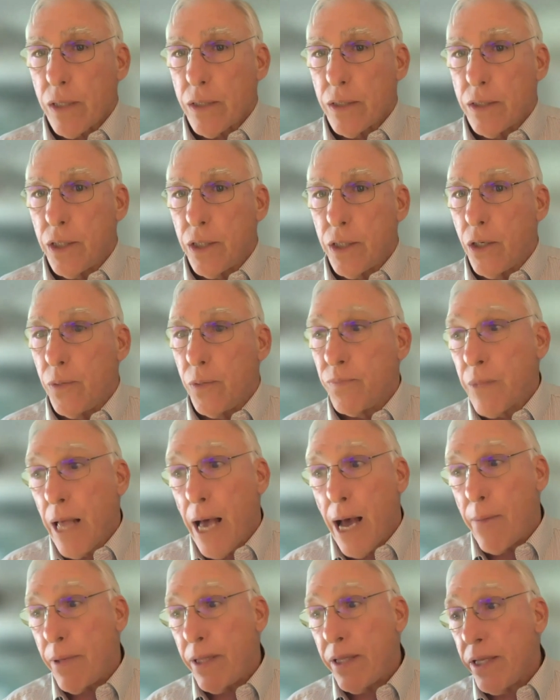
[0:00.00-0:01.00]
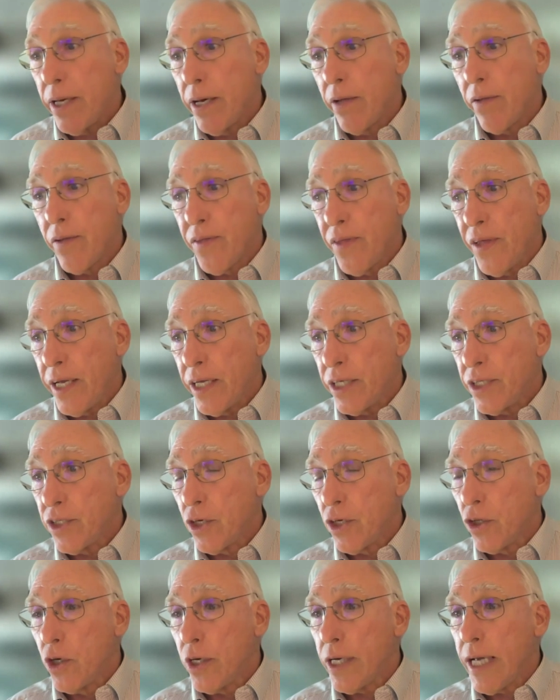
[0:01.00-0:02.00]
So, I mean, the other thing is
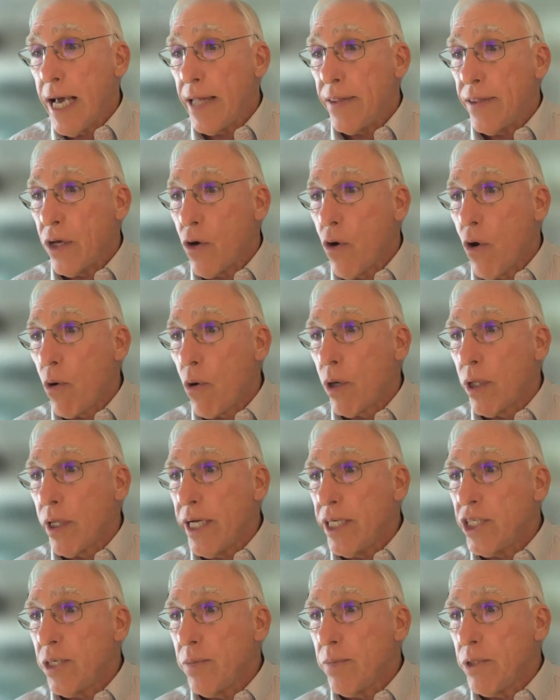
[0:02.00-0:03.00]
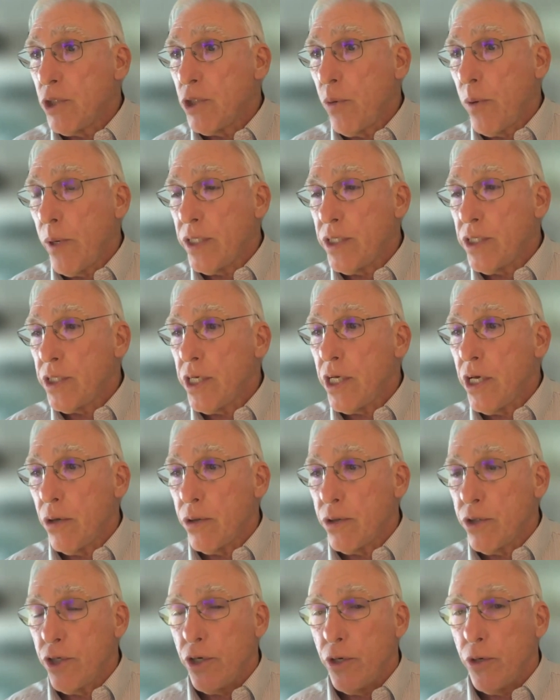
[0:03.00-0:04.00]
to look at the correlation between
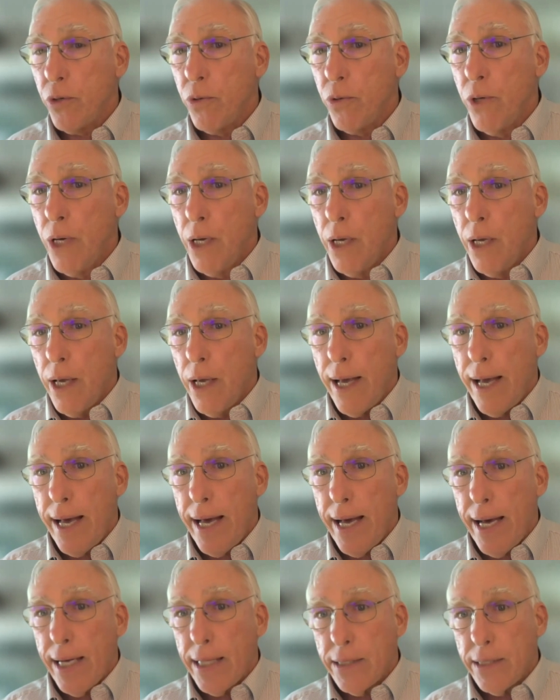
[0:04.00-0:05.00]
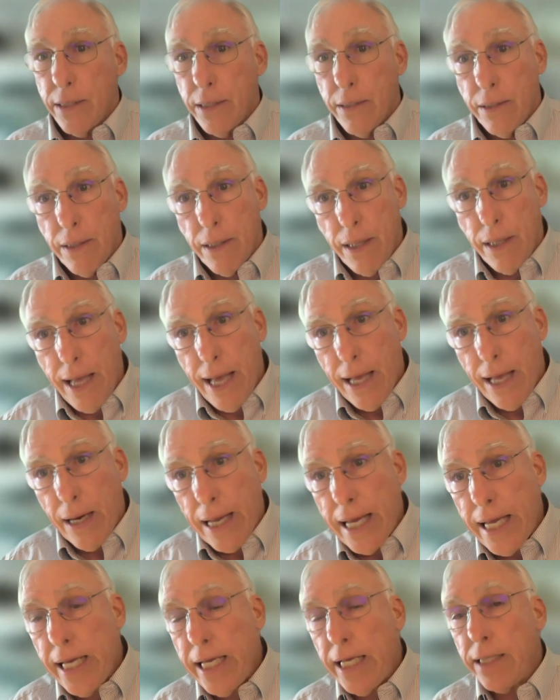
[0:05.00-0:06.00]
CO2 and
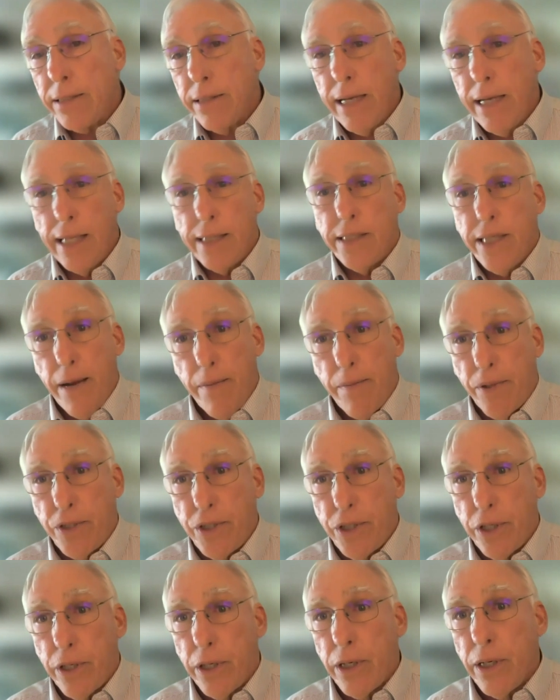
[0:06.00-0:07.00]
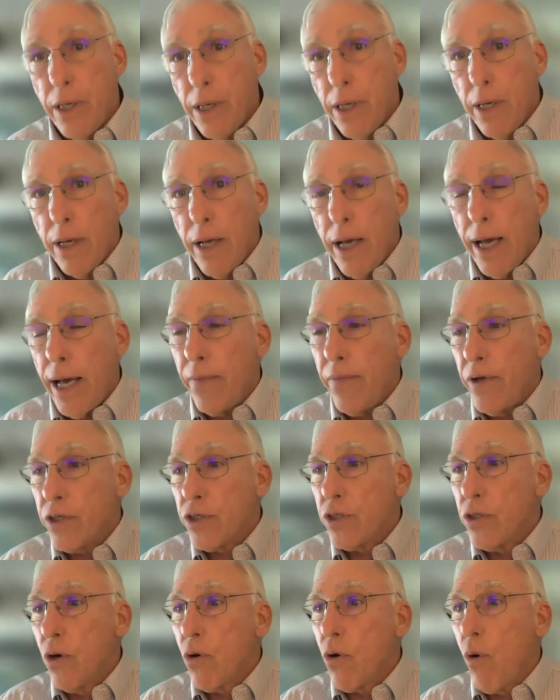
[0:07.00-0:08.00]
heat and temperature. And
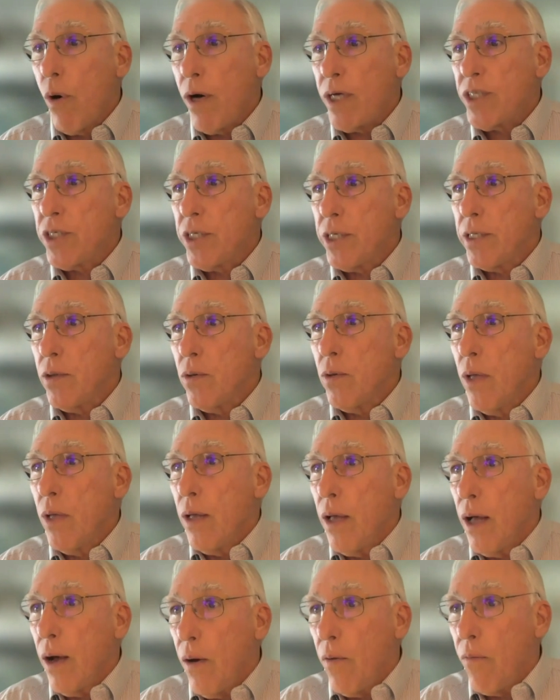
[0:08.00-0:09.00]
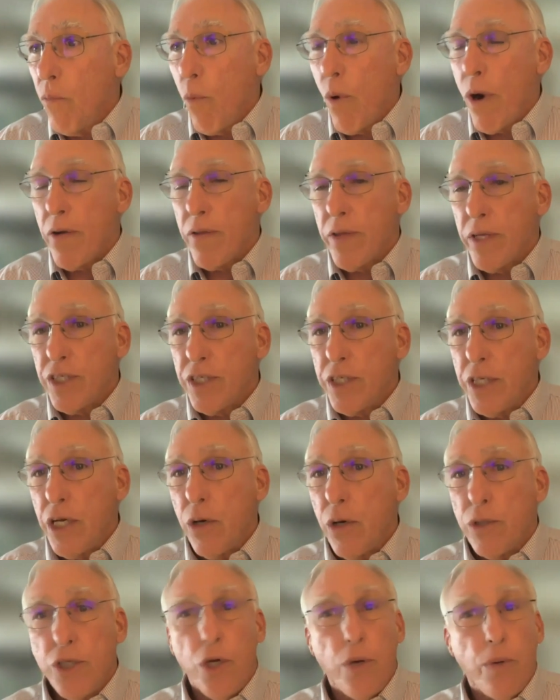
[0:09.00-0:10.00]
there's no question where the
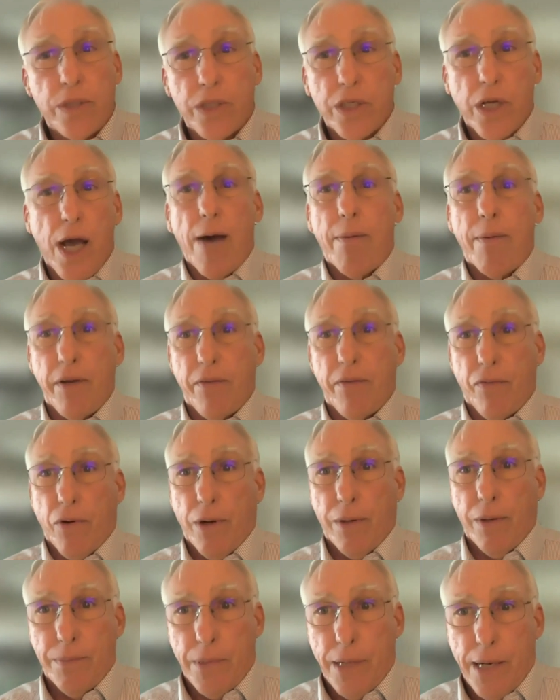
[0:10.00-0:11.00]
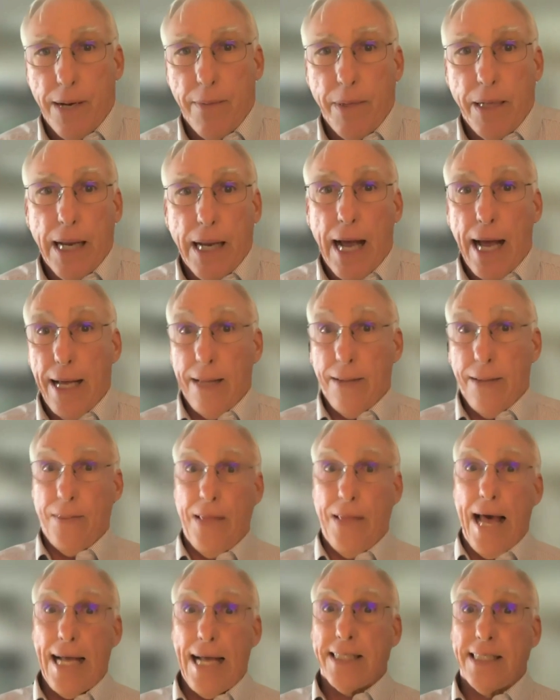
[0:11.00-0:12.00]
CO2 is coming from. I mean,
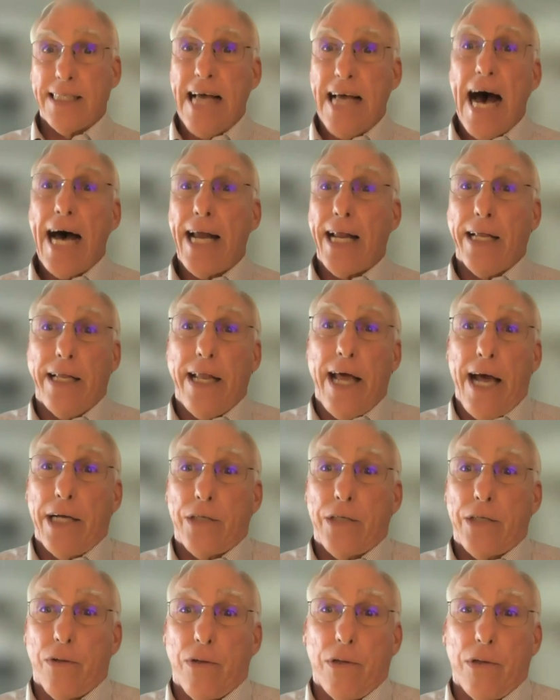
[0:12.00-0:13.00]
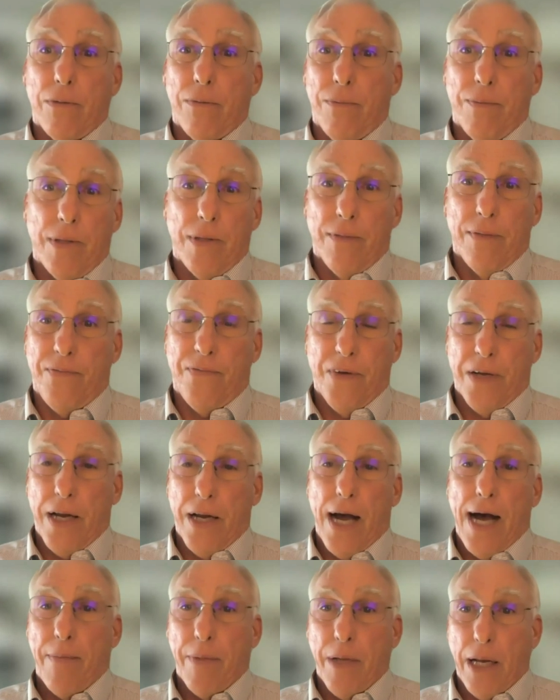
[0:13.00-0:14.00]
that's not a natural
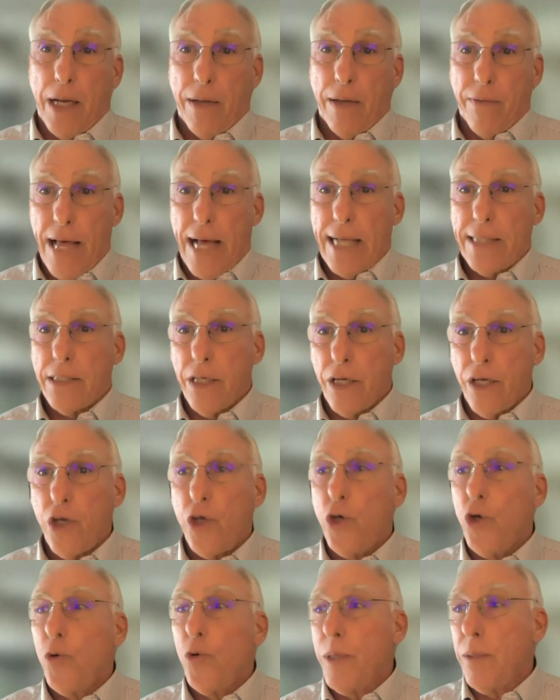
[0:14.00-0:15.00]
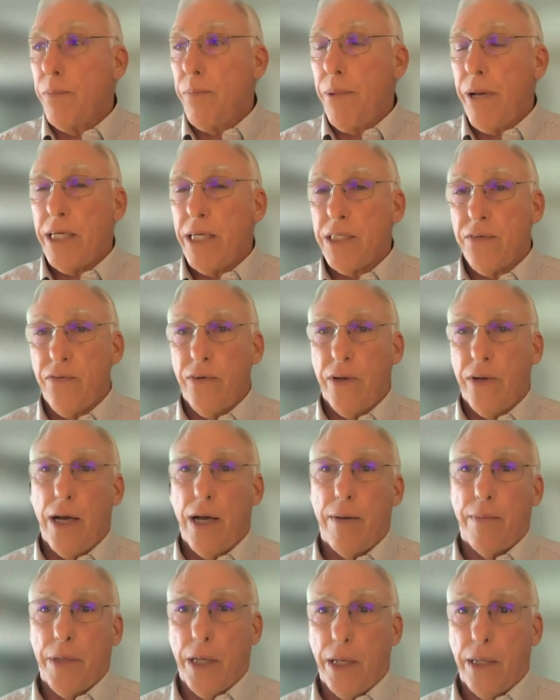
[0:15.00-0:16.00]
phenomenon. That's a human-based
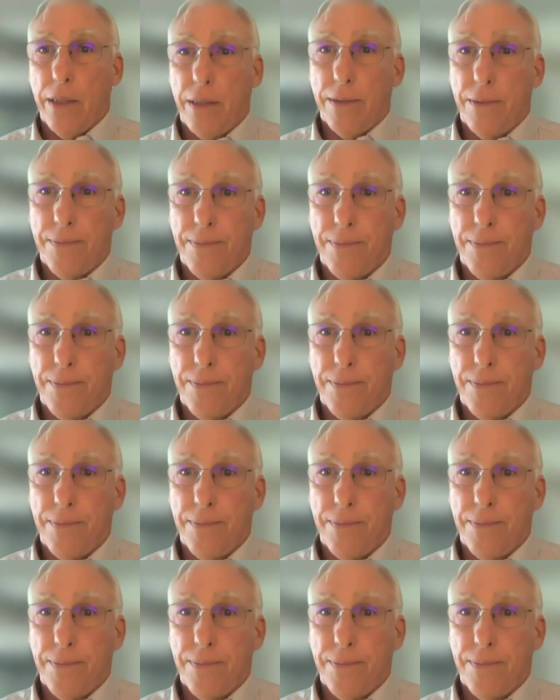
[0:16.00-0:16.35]
phenomenon.